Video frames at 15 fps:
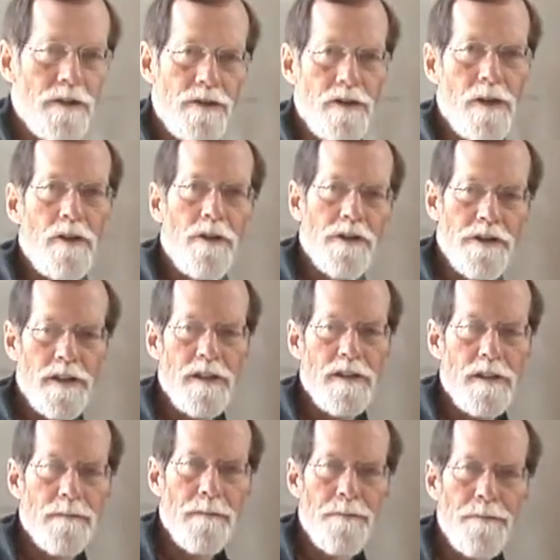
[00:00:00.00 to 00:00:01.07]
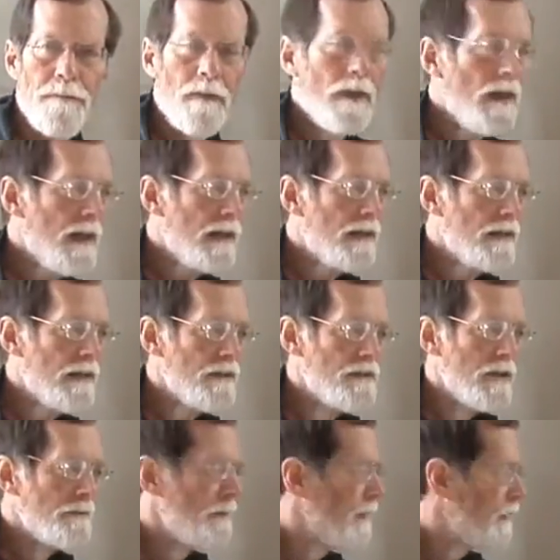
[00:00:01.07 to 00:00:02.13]
of the Sluder system, and
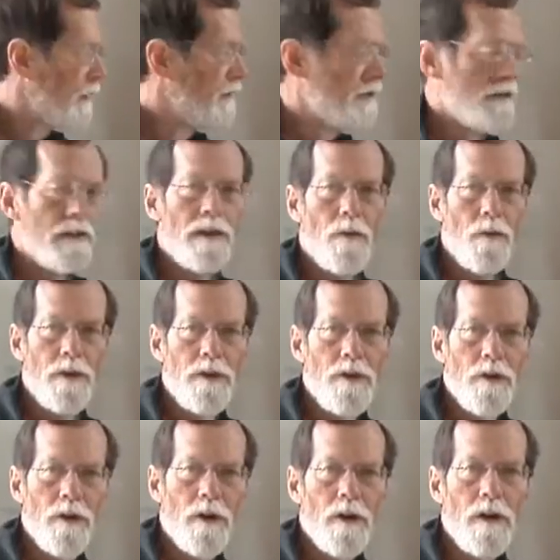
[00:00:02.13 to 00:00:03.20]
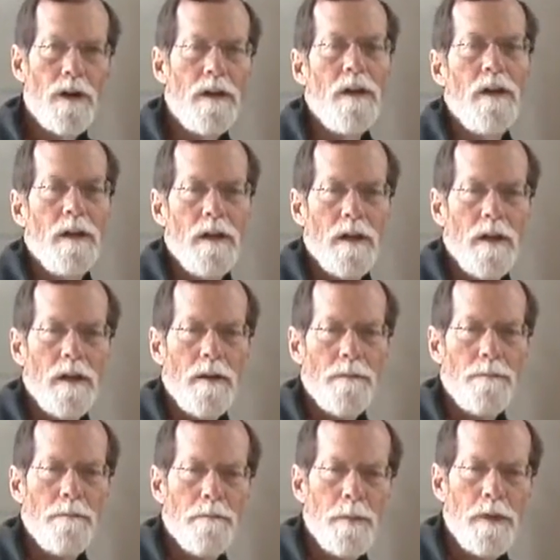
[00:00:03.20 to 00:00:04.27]
something to consider when you're
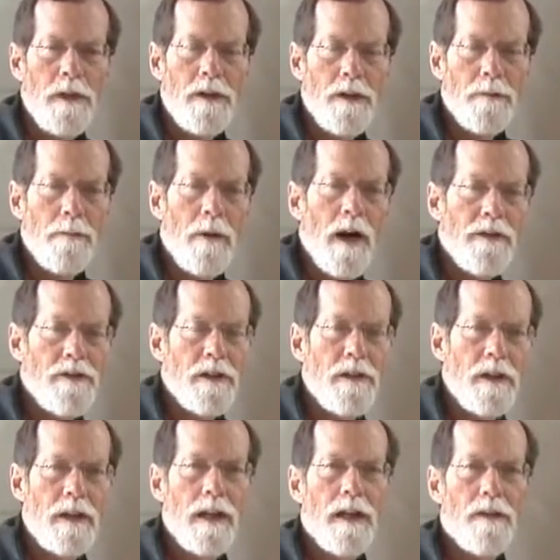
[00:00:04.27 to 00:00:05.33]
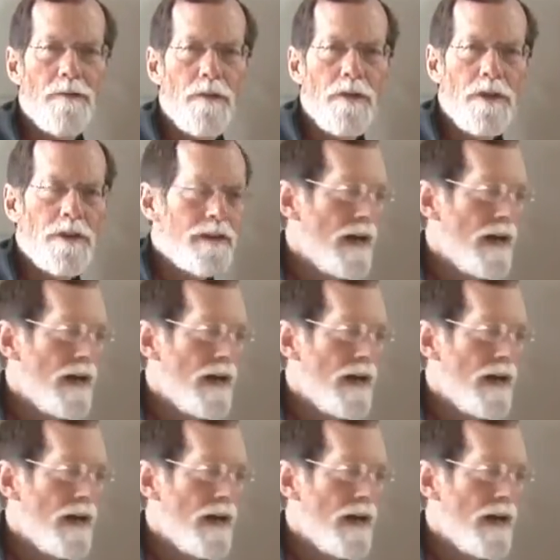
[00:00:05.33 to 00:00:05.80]
putting your project together for your